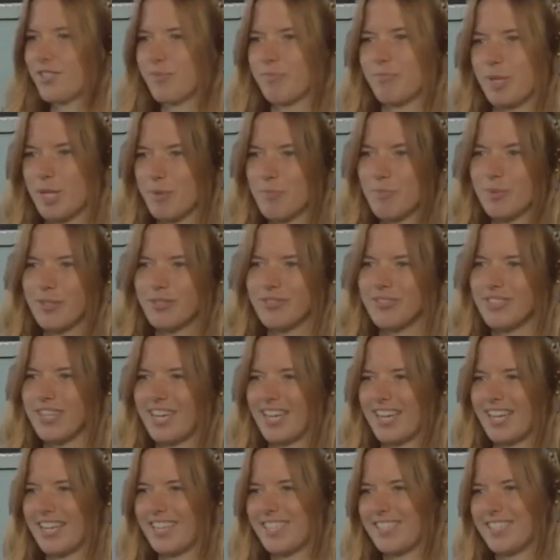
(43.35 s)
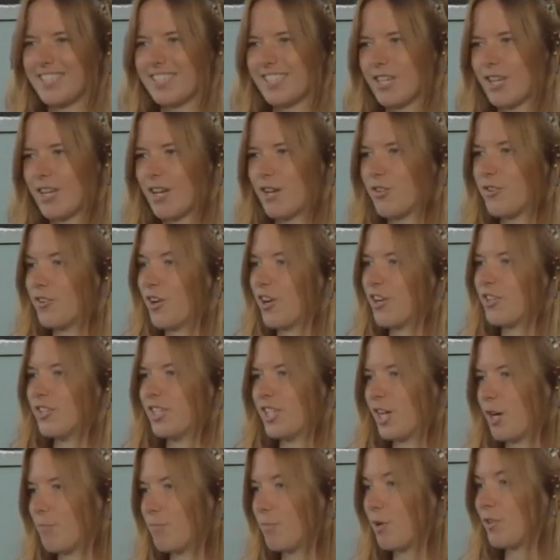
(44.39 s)
people and not only
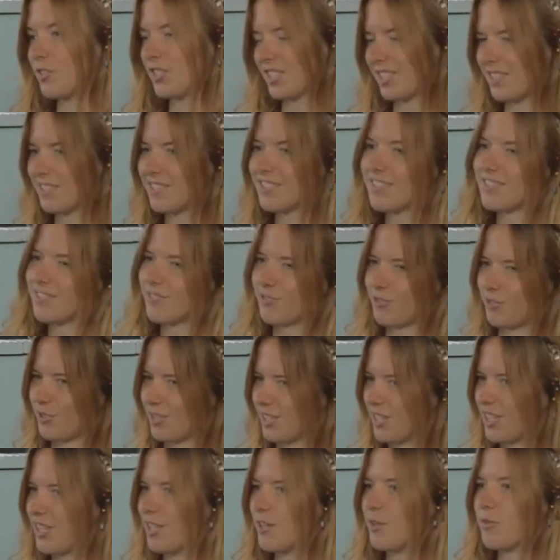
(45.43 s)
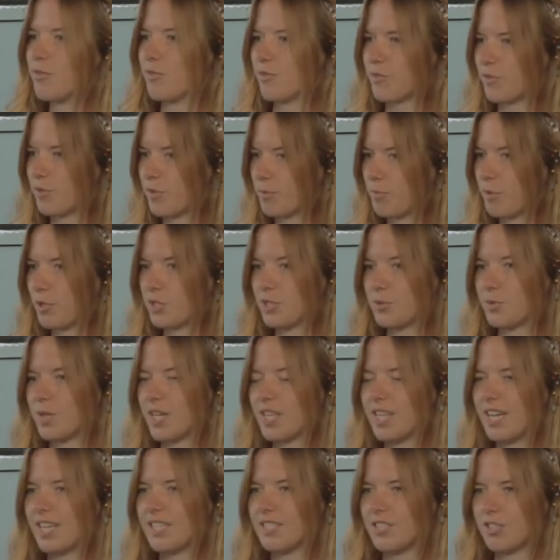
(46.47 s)
our bodies through the body work that
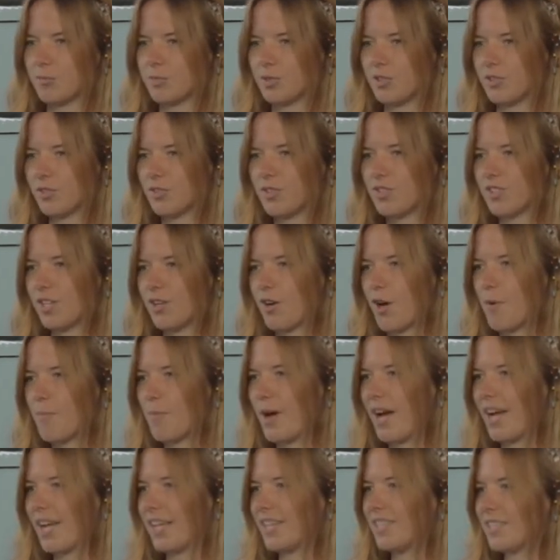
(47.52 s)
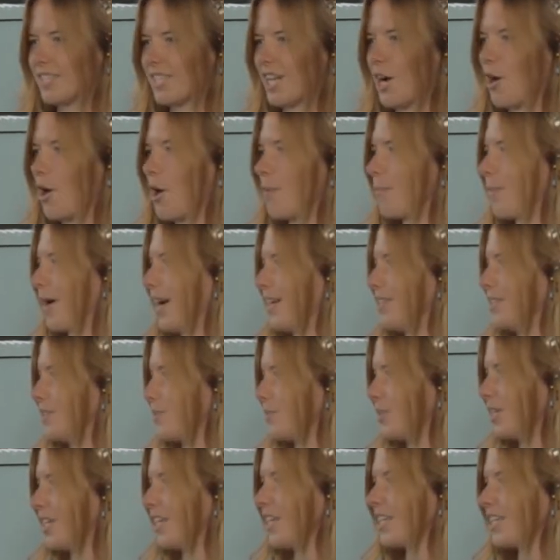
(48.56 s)
I do, but also our minds and how our minds
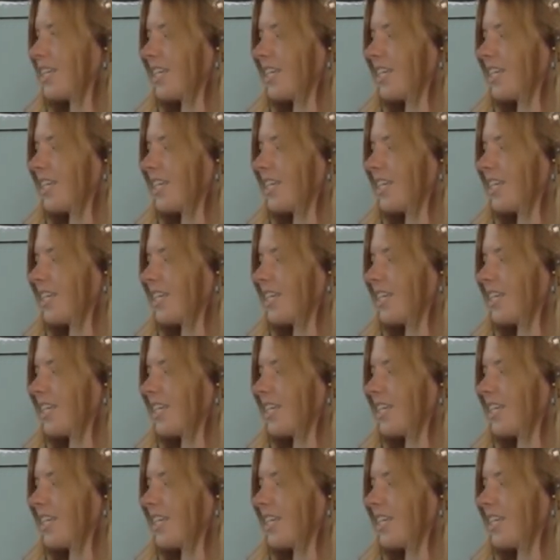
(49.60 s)
work.